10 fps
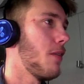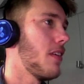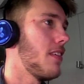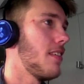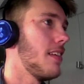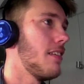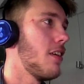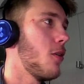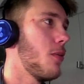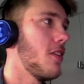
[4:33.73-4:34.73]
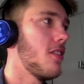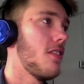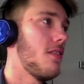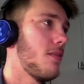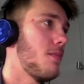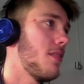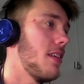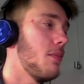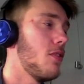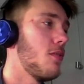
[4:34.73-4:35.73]
at 0, which has
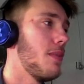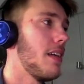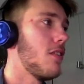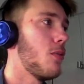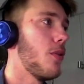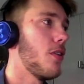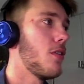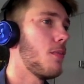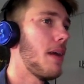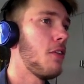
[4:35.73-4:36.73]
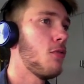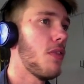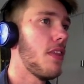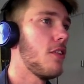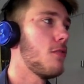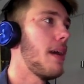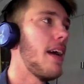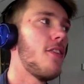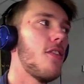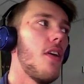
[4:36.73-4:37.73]
seemed to me to work the best with this
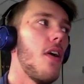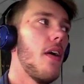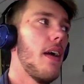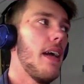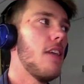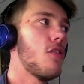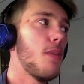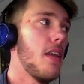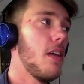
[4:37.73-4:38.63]
mesh. It's something that you